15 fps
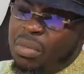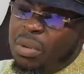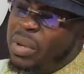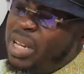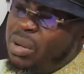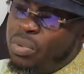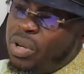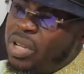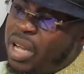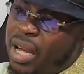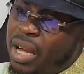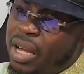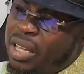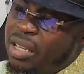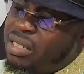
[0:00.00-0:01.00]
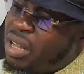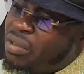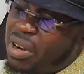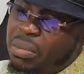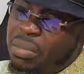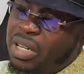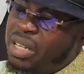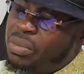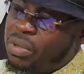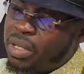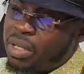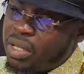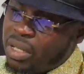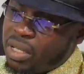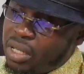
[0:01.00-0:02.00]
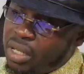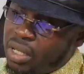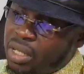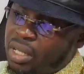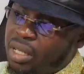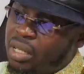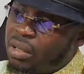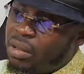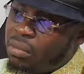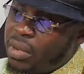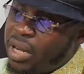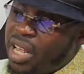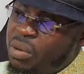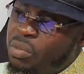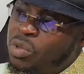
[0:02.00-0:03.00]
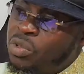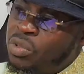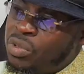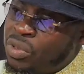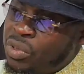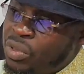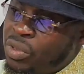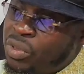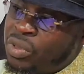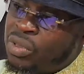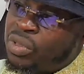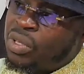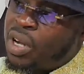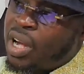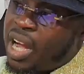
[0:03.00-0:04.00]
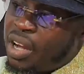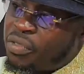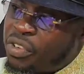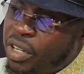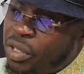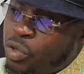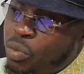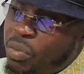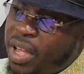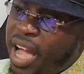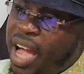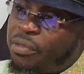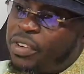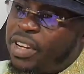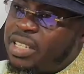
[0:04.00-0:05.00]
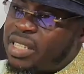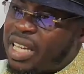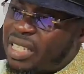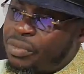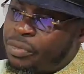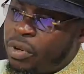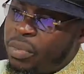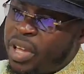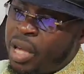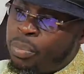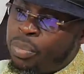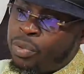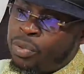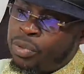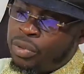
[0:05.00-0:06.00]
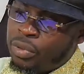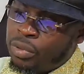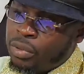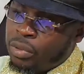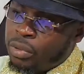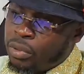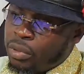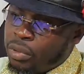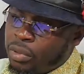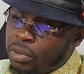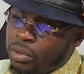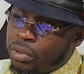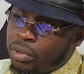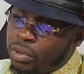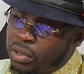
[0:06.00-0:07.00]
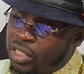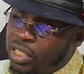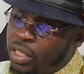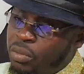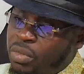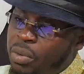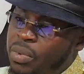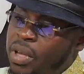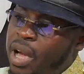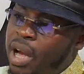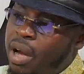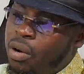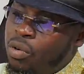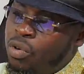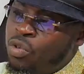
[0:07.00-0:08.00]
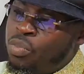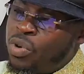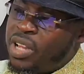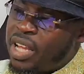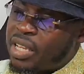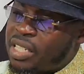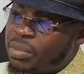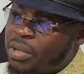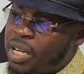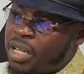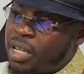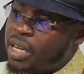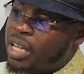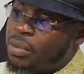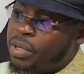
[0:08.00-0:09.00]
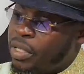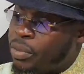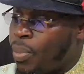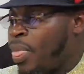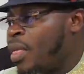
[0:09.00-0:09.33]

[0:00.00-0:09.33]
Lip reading: Me ni bronya. Easter kura me ni bi. Me na mu. Afena to me, afena started from April. Ntina baby a o bronya asama de da bi